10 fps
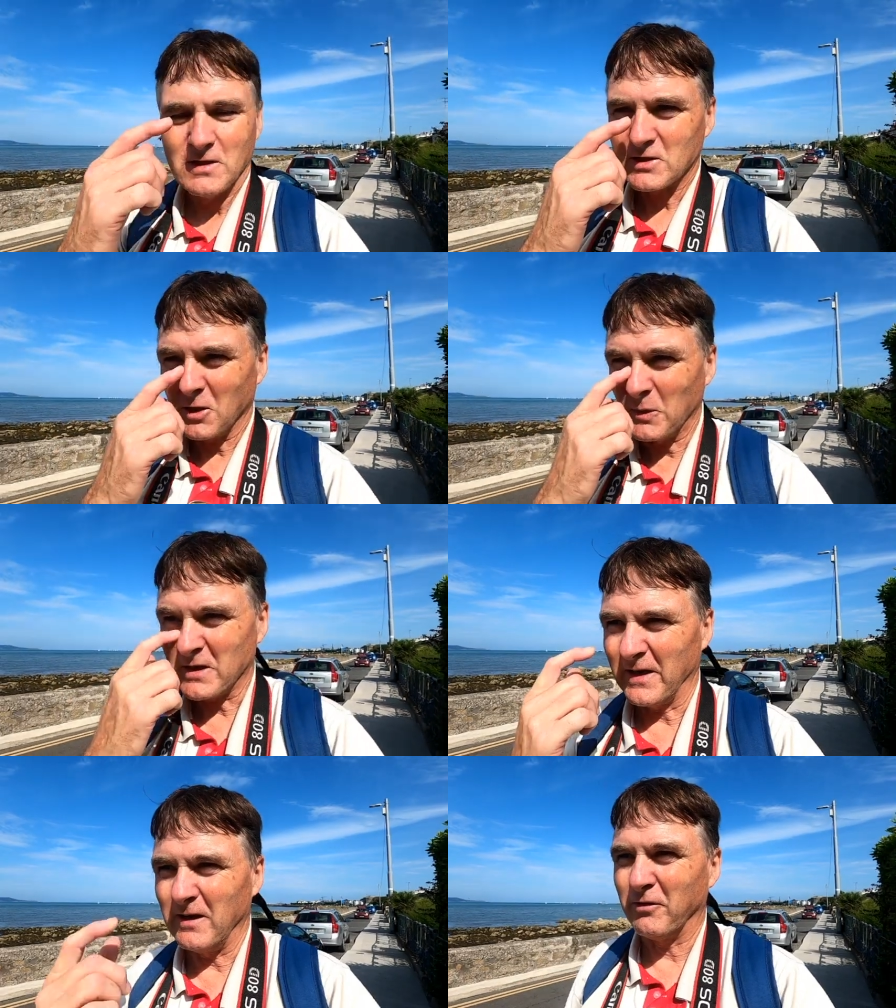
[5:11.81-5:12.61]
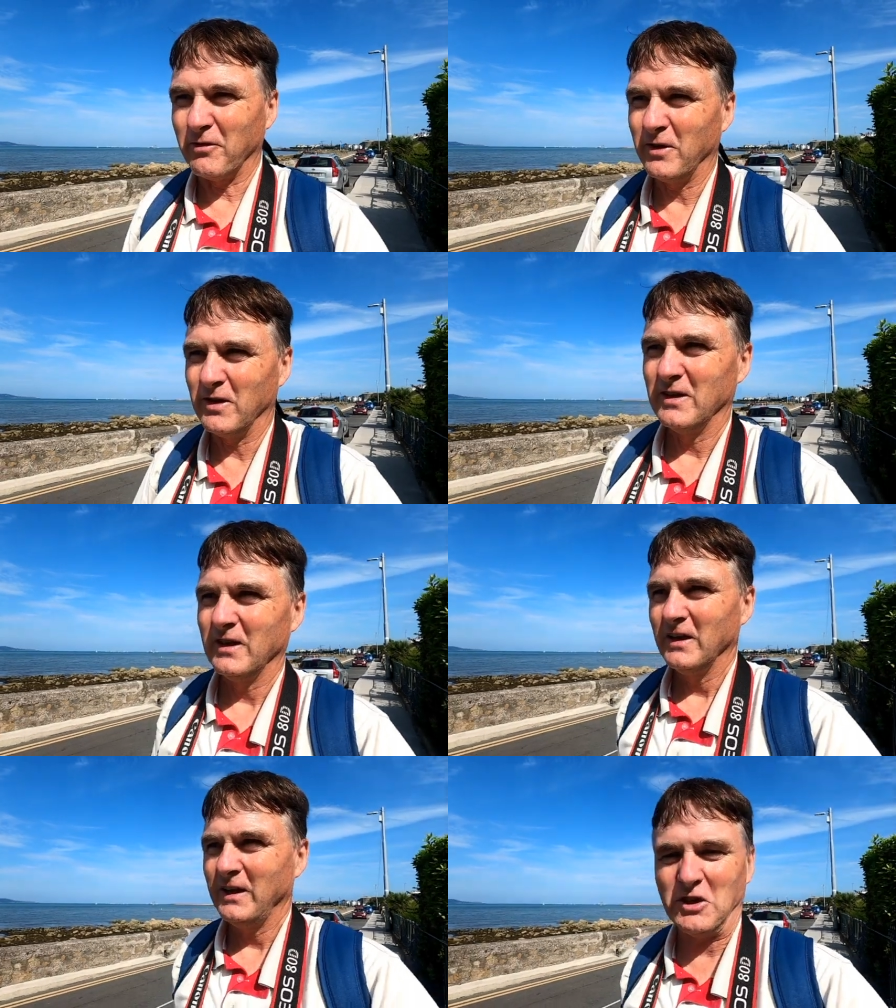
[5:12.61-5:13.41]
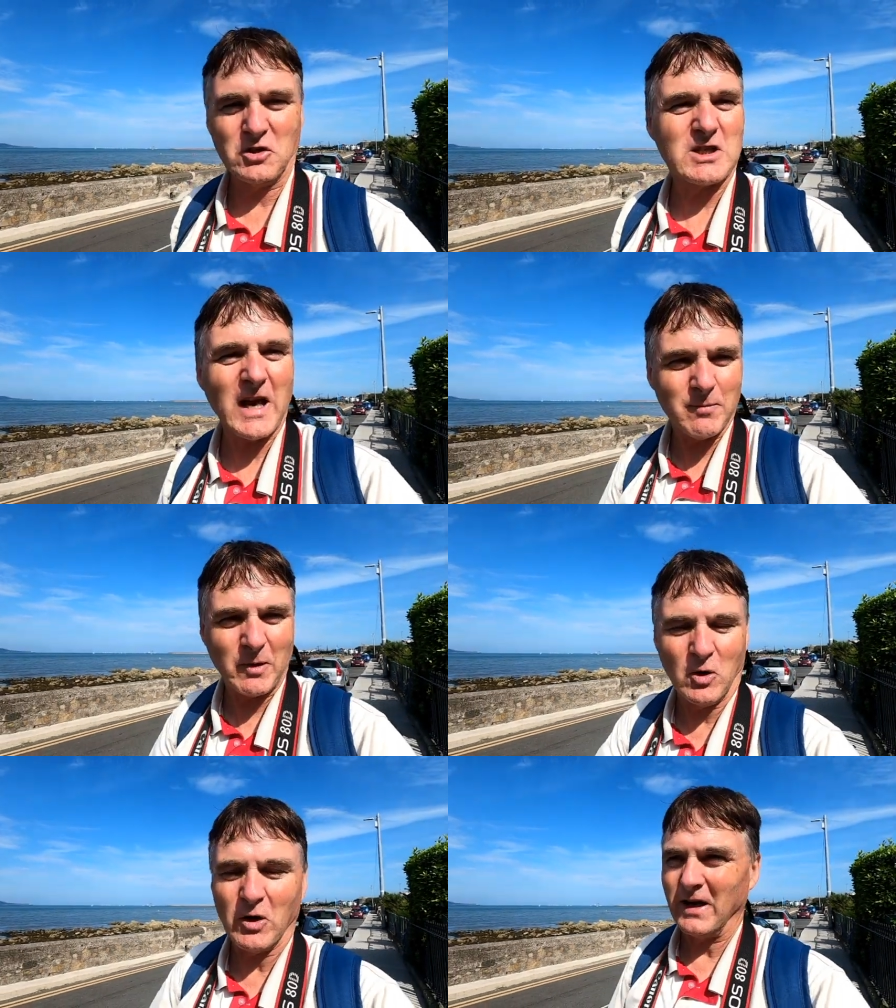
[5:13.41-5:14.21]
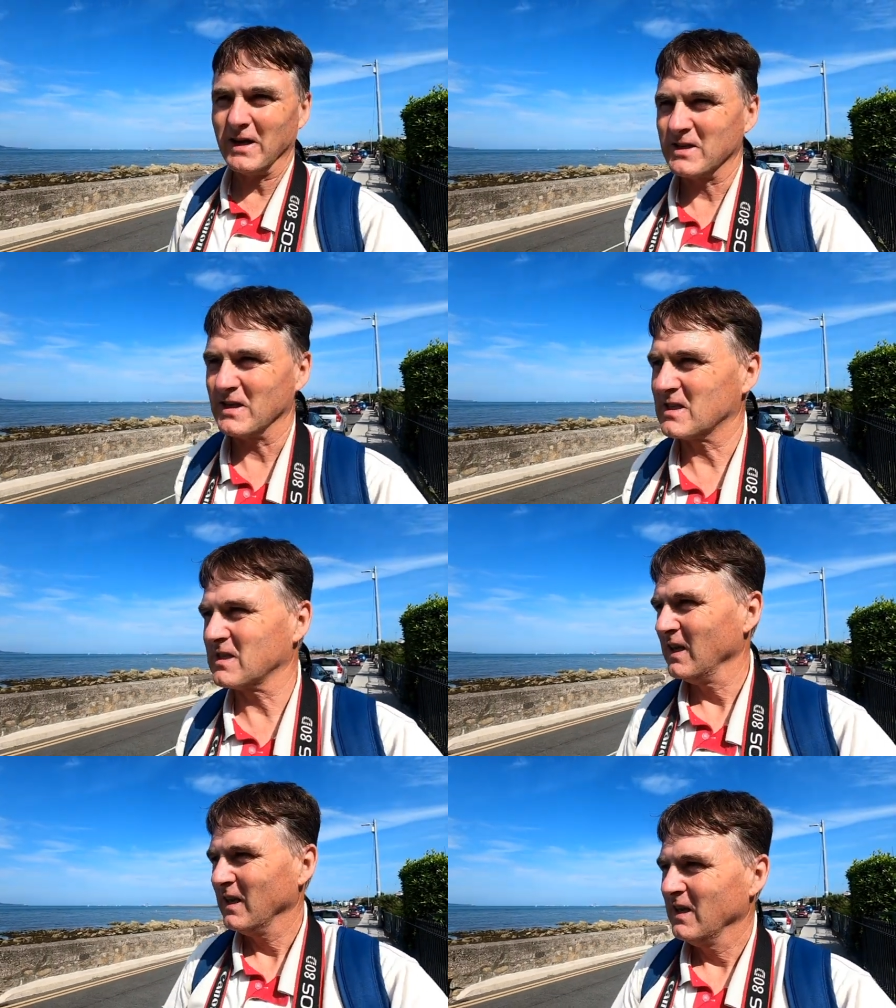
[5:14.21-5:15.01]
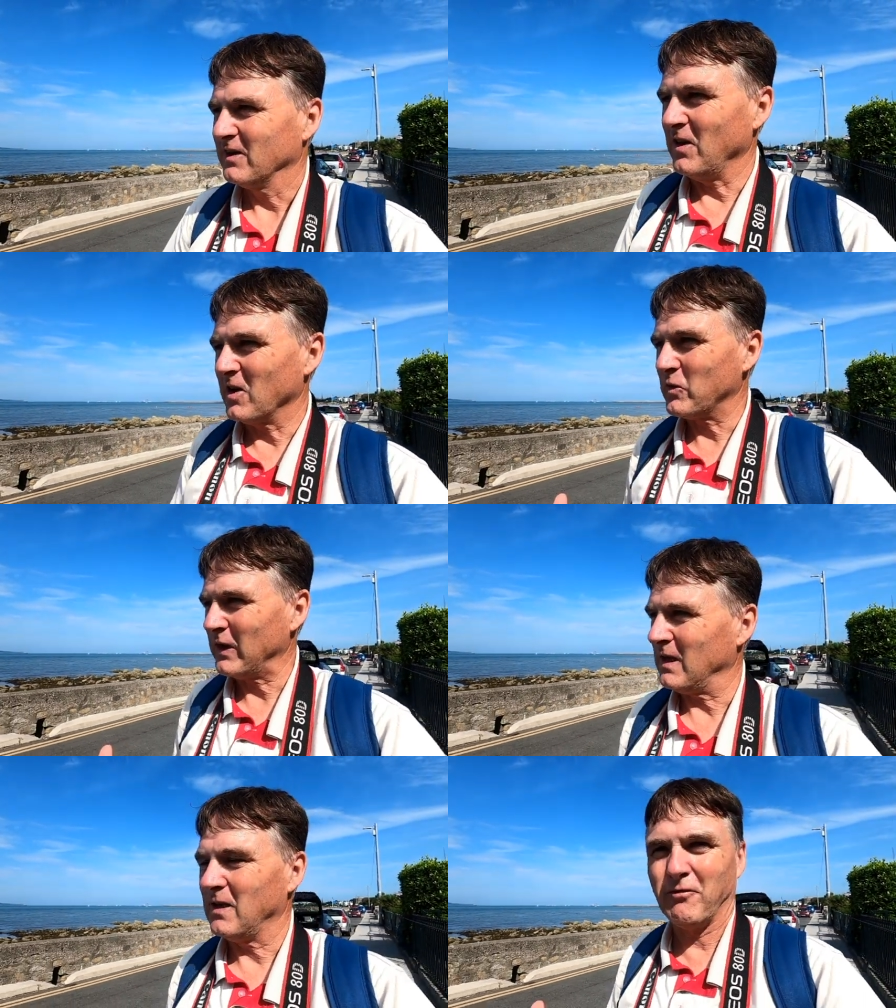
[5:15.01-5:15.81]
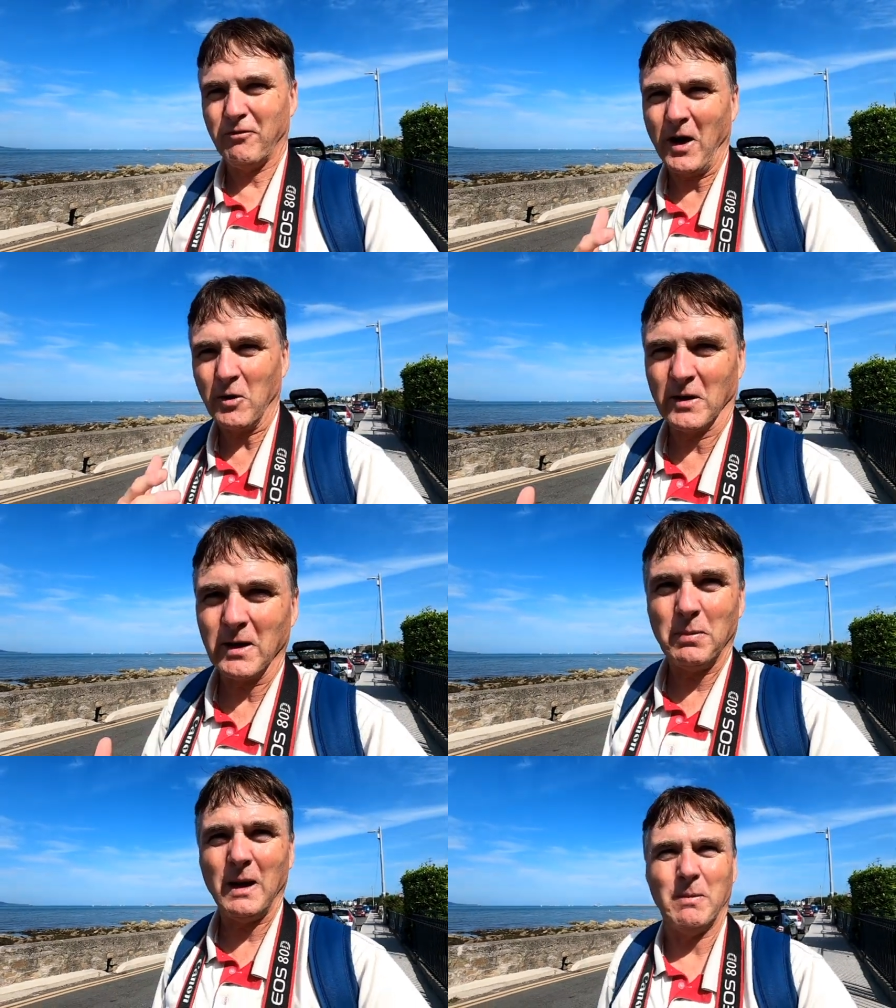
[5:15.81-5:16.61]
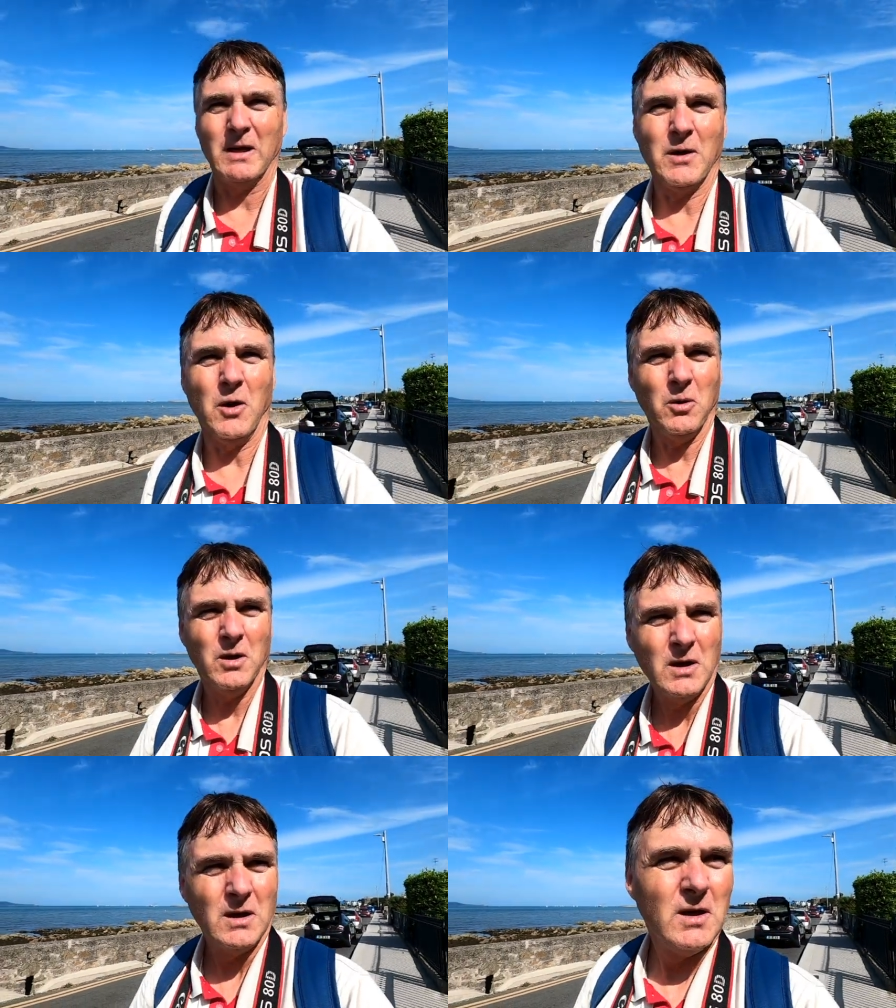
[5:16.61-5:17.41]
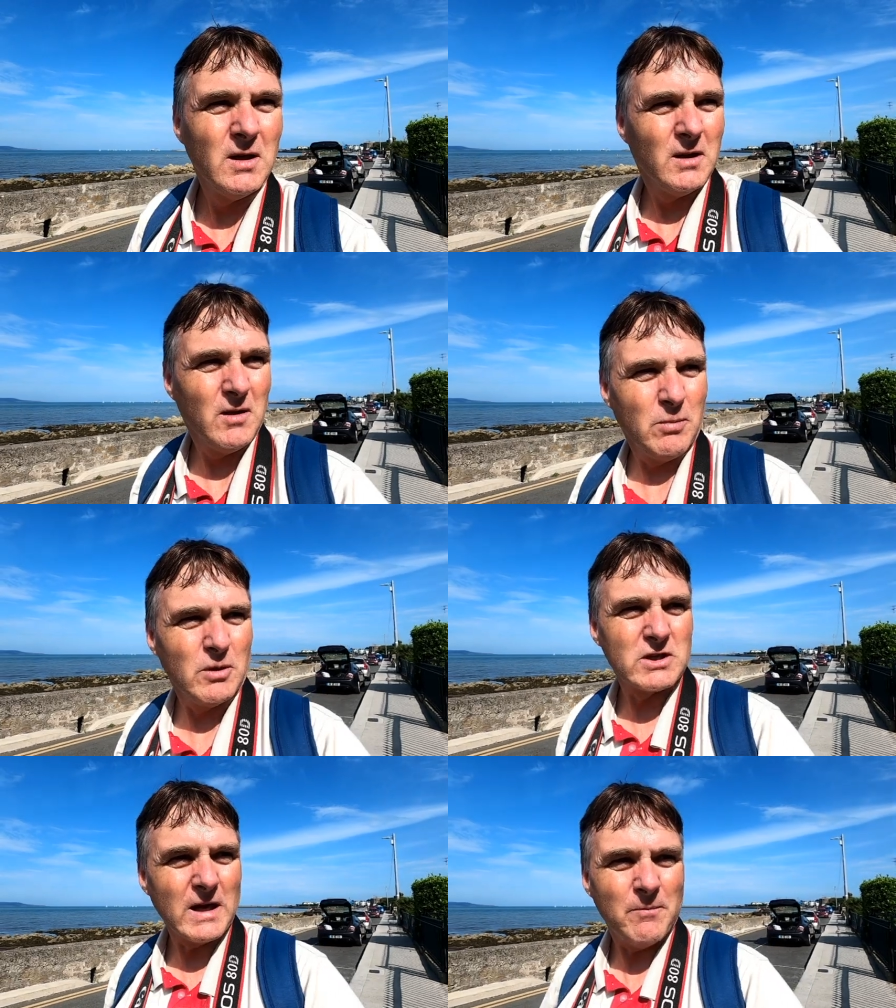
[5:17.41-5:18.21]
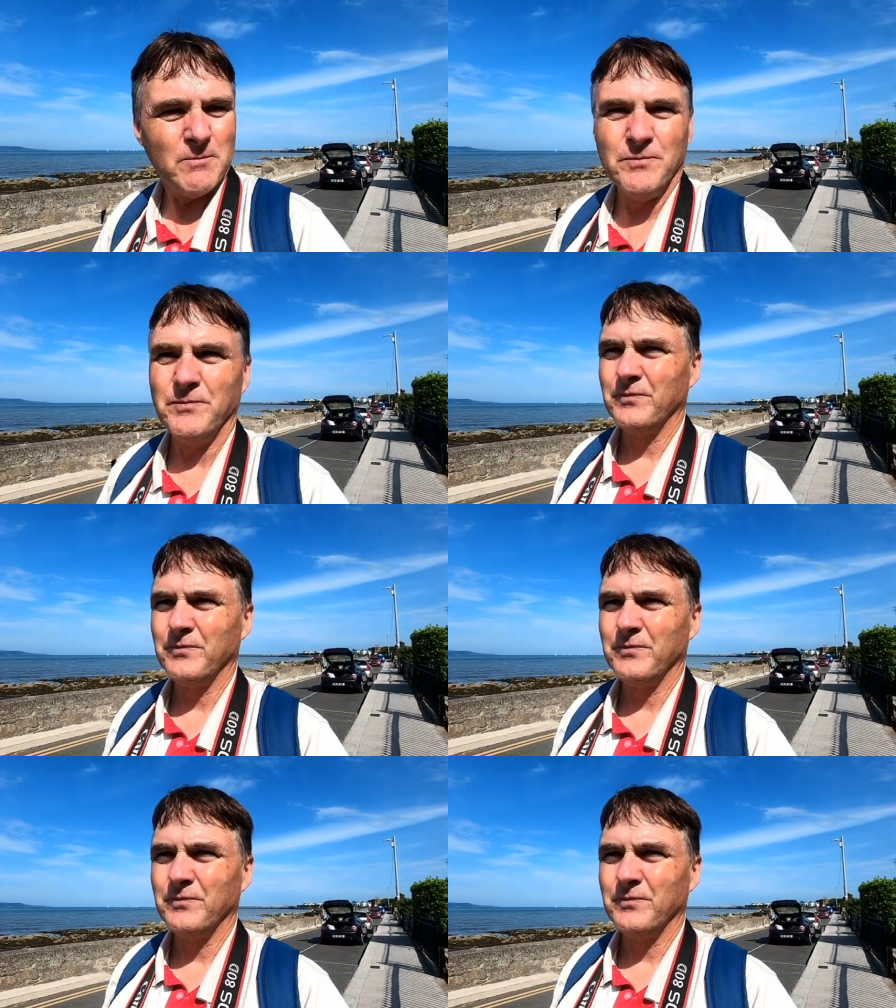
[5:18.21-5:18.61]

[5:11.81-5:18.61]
So it's kind of, you can just tell by looking at it, it's, they're not really flower type people, you know. But um,